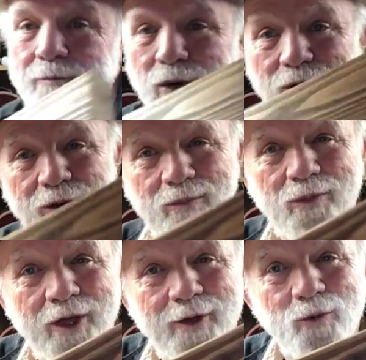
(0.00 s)
But
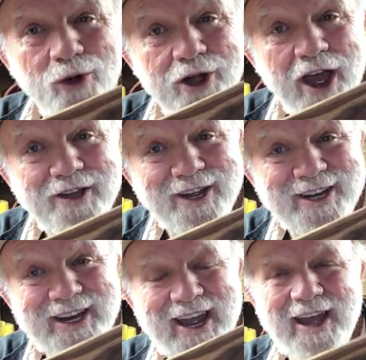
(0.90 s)
we're not
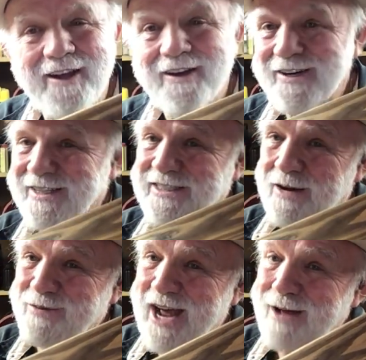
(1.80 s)
done yet. Now,
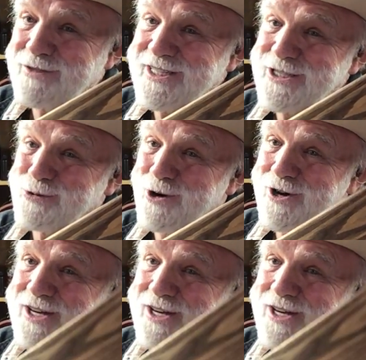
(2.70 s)
sometimes this work